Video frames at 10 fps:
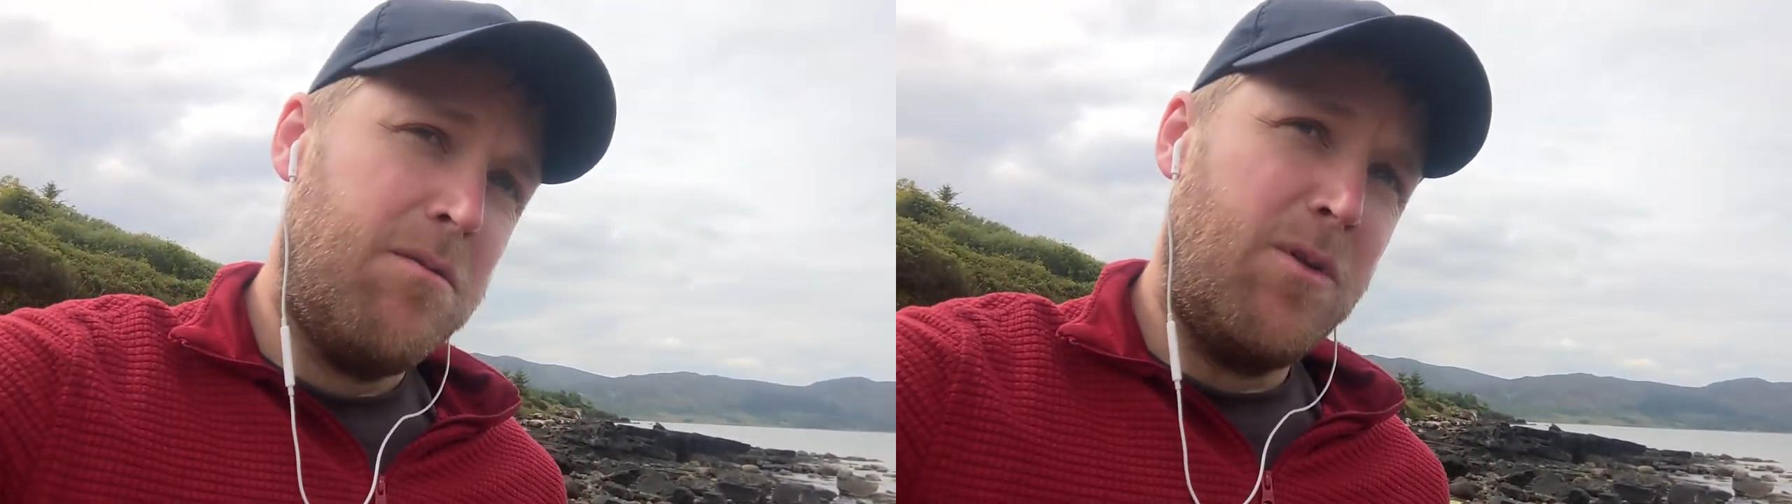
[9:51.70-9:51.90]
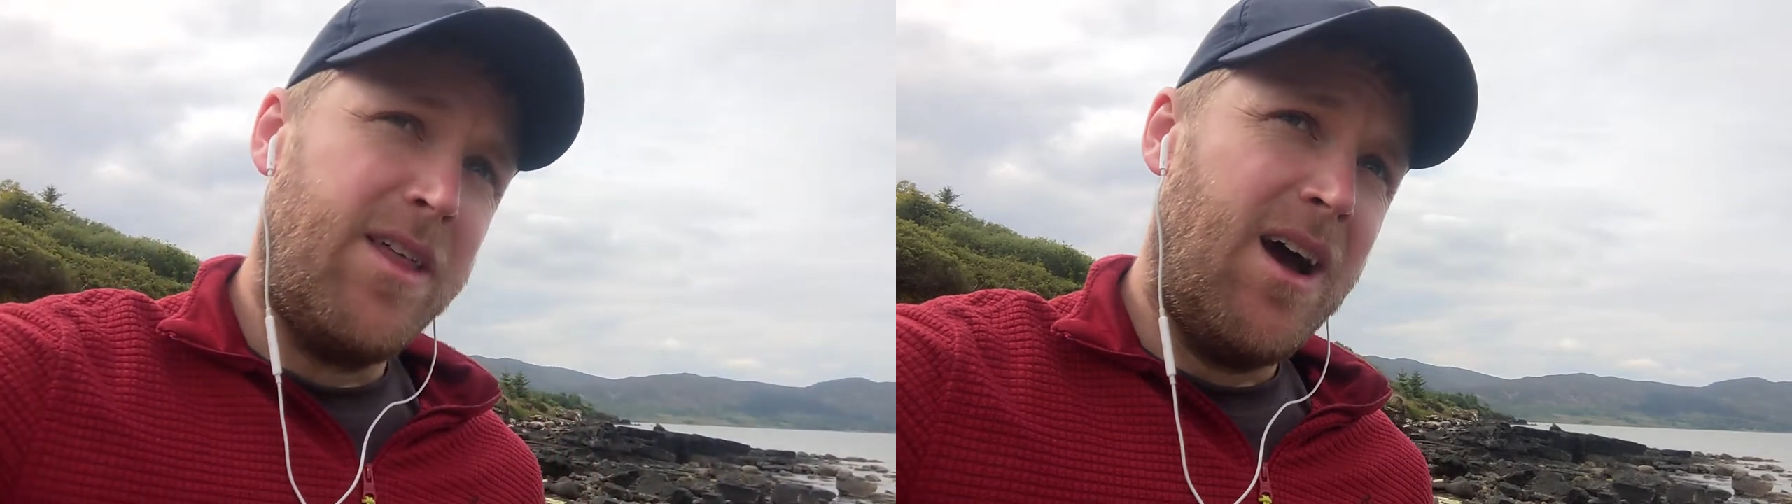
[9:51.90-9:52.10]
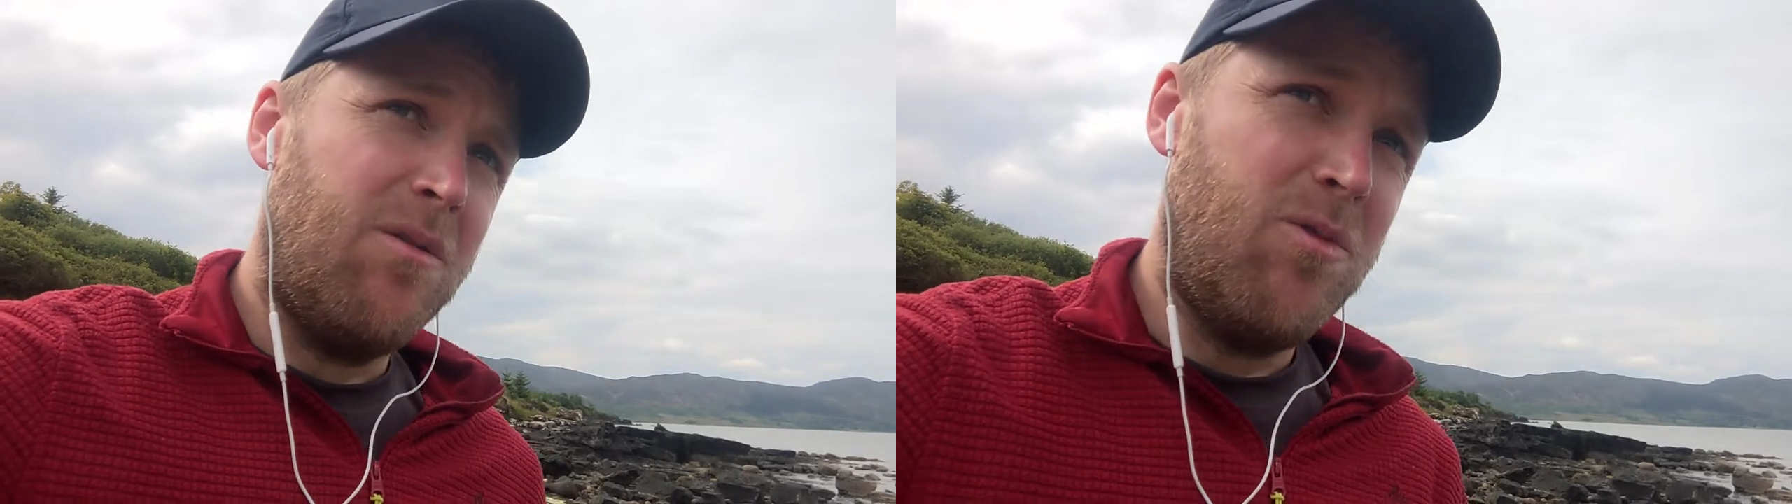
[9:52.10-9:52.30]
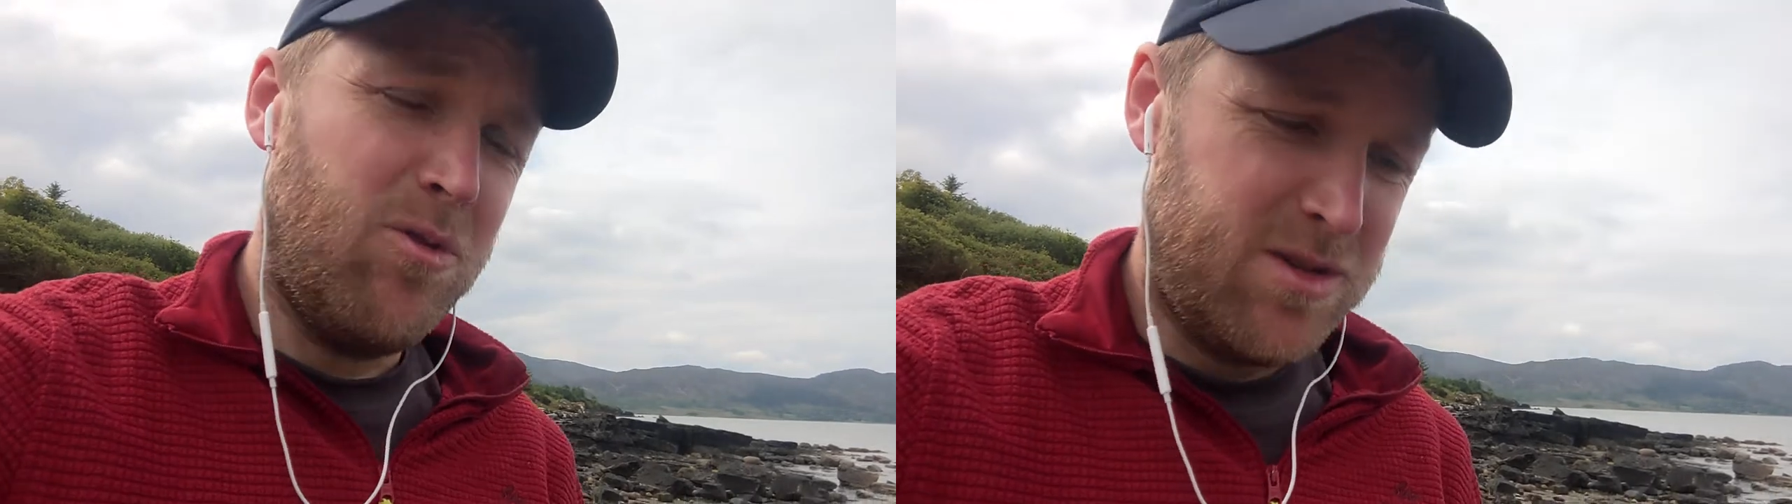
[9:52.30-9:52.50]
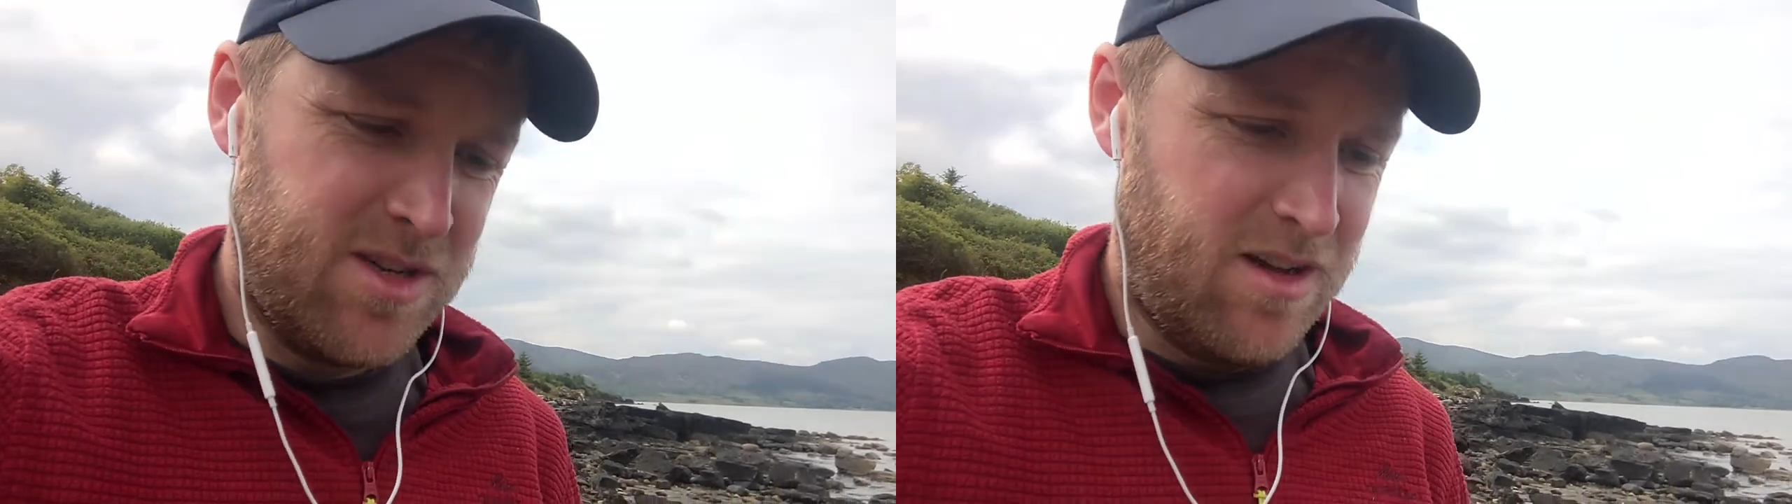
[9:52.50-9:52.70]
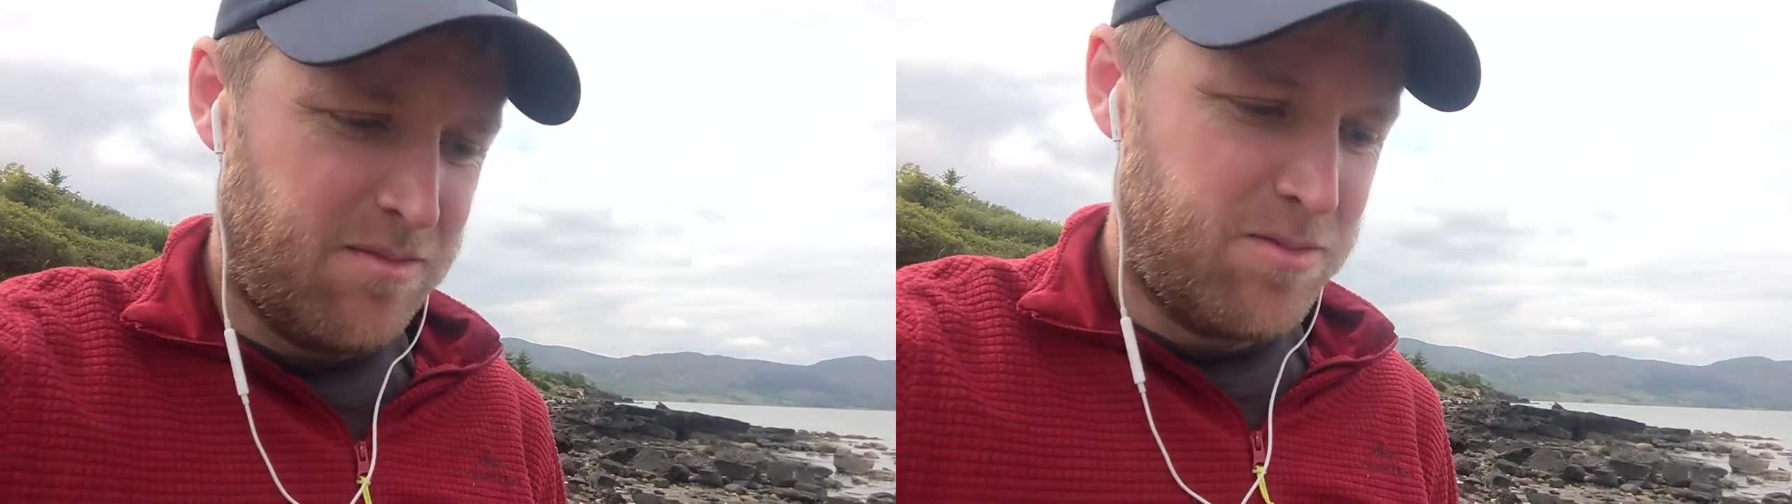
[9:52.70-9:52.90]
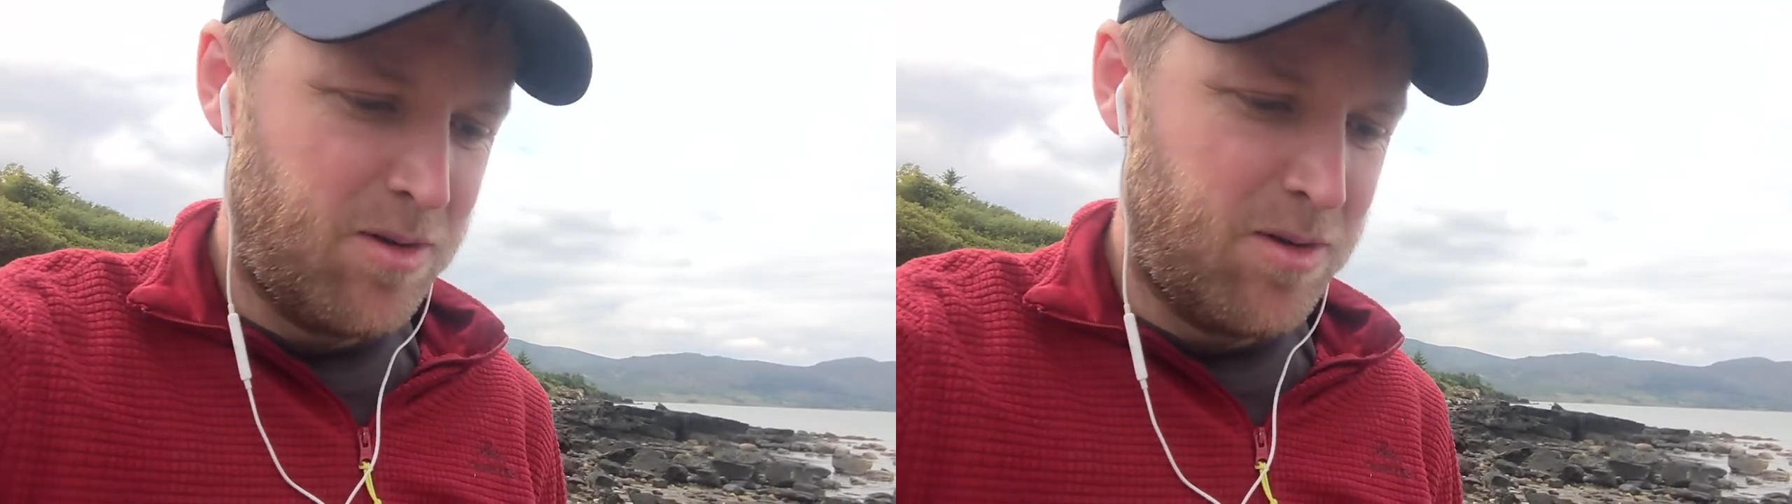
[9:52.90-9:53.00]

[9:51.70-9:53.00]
without water,